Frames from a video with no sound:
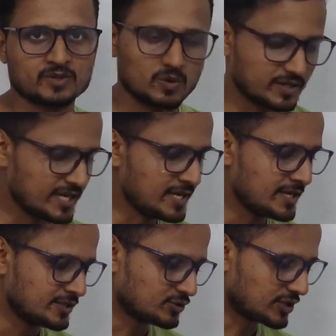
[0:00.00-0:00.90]

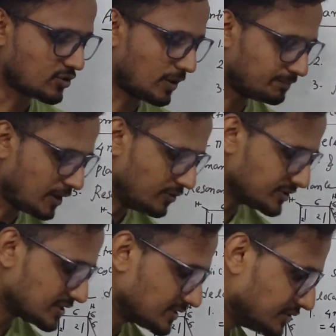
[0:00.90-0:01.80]
Okay, so the
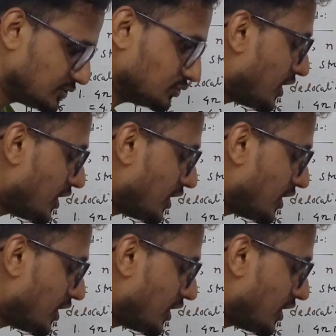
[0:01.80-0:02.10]
compounds do